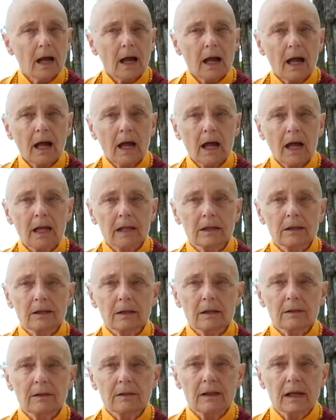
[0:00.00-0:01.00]
And
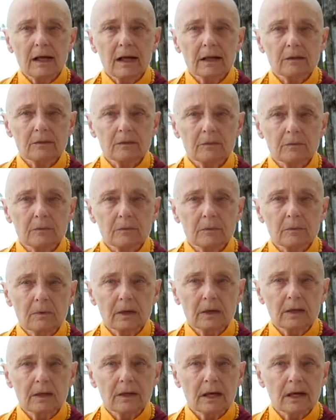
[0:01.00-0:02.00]
that
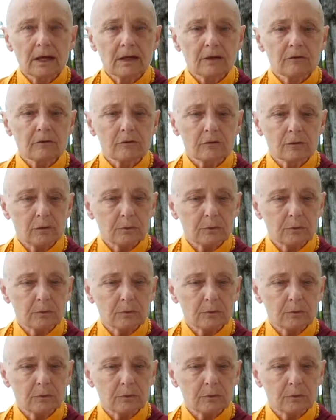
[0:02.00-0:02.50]
one has to